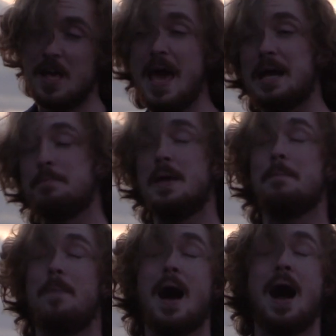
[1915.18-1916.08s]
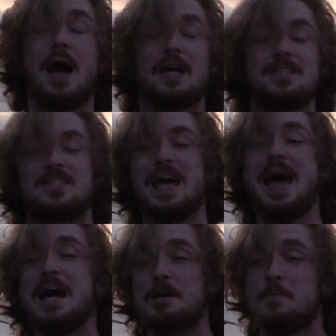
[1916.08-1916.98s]
Take me back,
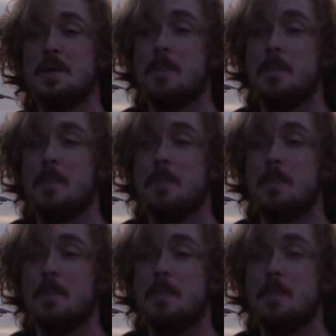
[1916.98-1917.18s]
take me